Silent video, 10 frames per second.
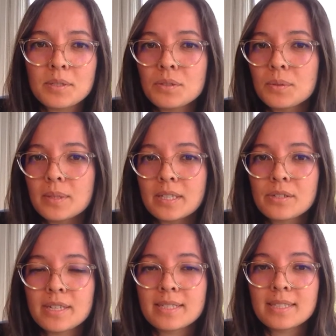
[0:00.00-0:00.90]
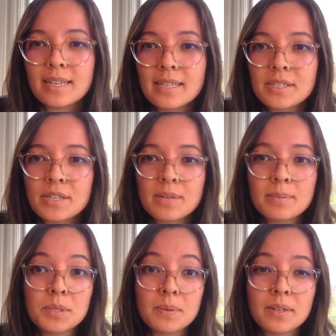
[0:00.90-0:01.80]
do query translation
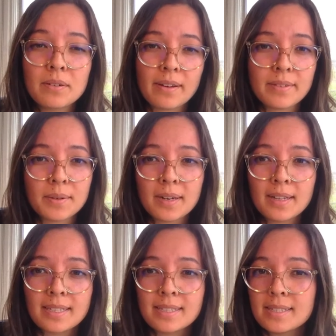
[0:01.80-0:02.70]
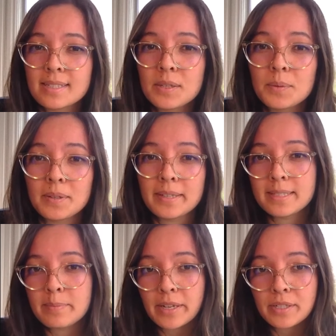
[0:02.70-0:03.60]
between GraphQL and SQL
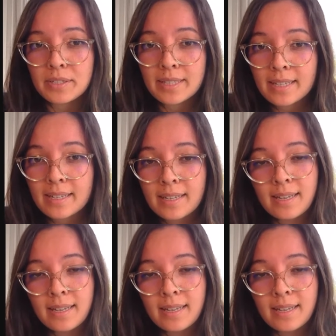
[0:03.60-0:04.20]
especially.